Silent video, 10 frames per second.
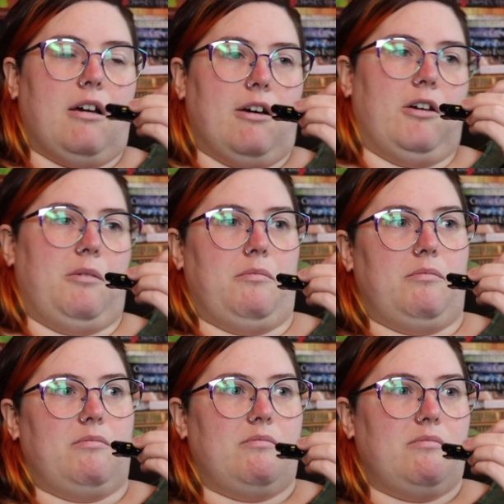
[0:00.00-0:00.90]

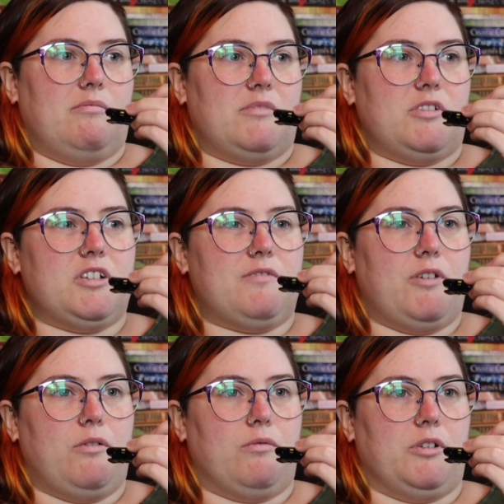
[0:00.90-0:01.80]
So it just
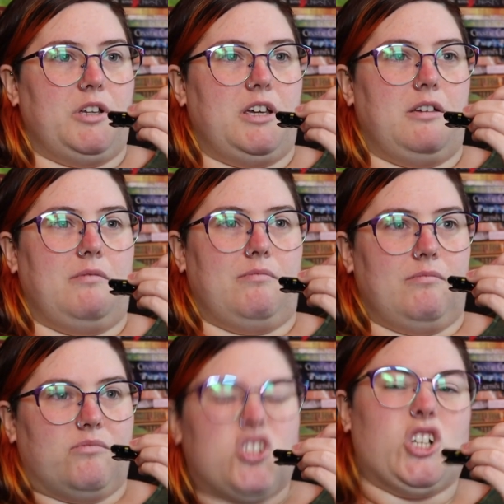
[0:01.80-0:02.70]
felt really
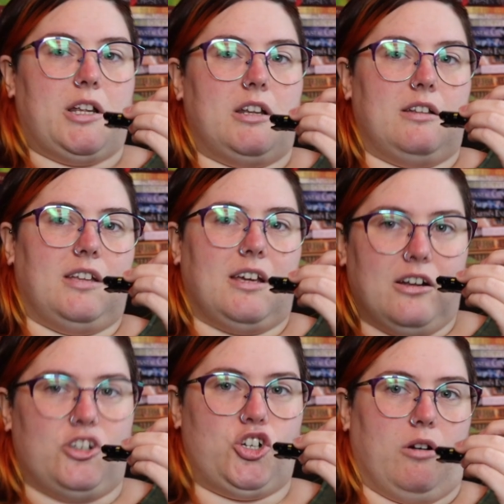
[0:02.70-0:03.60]
sudden and, like,
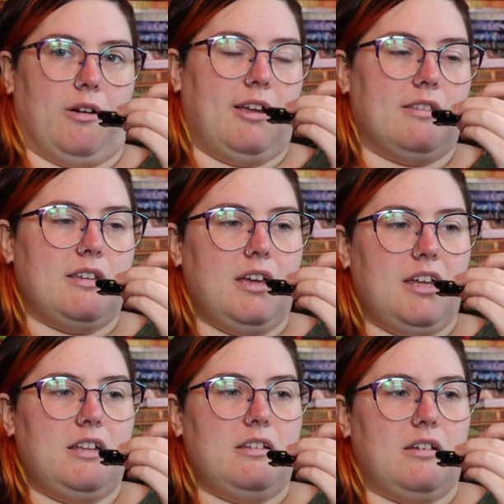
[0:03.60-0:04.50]
kind of jarring at the
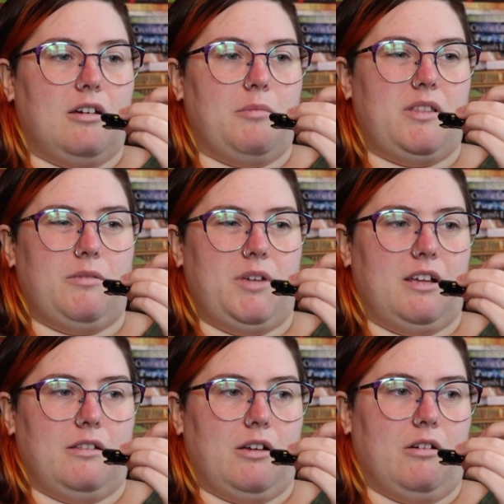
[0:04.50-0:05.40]
end. And then we
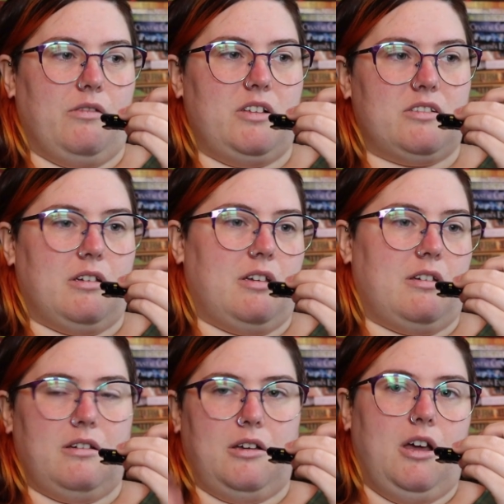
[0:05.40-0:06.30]
get, like, all these,
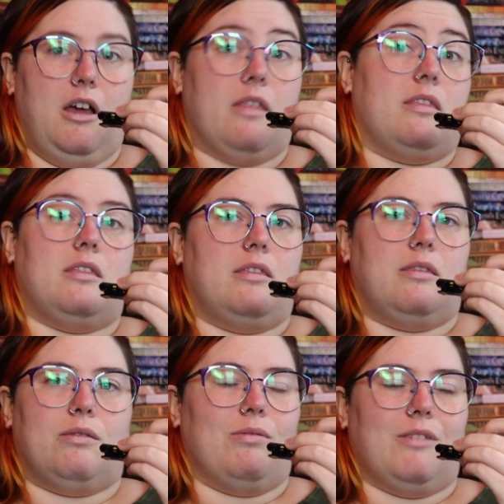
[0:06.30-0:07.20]
like,
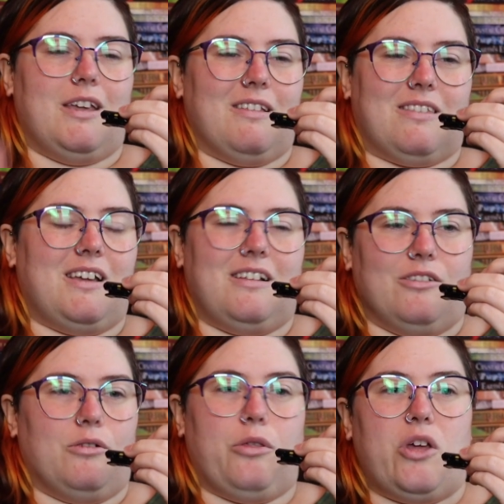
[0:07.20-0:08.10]

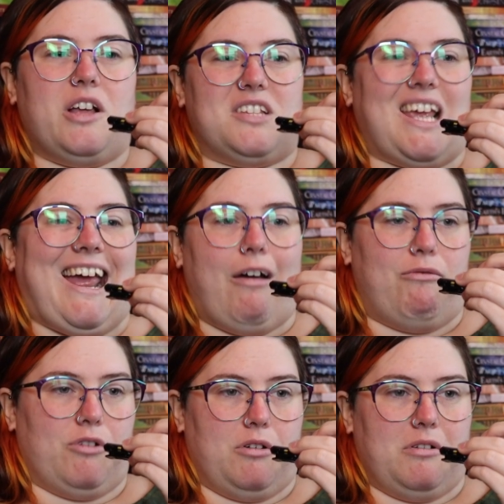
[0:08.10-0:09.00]
little things
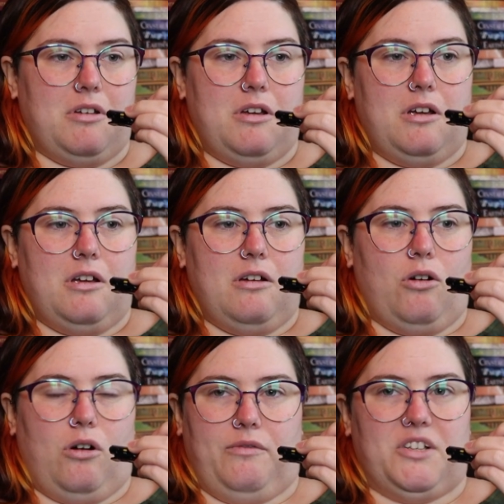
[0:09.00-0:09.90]
after
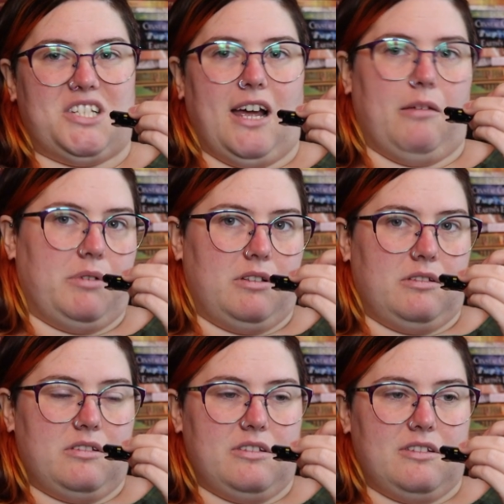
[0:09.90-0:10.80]
all this
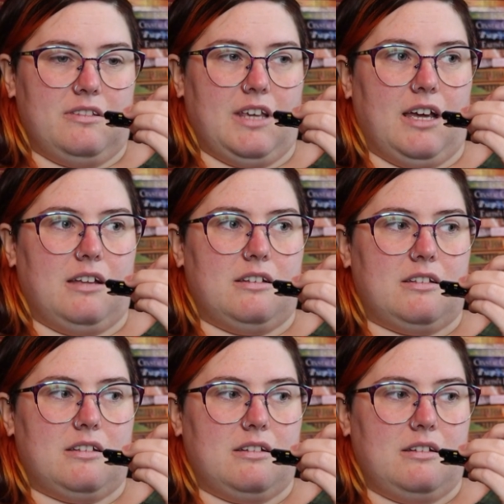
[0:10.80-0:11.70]
happens
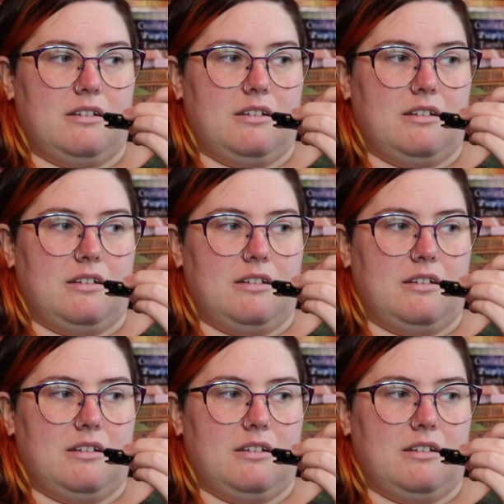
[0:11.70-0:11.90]
that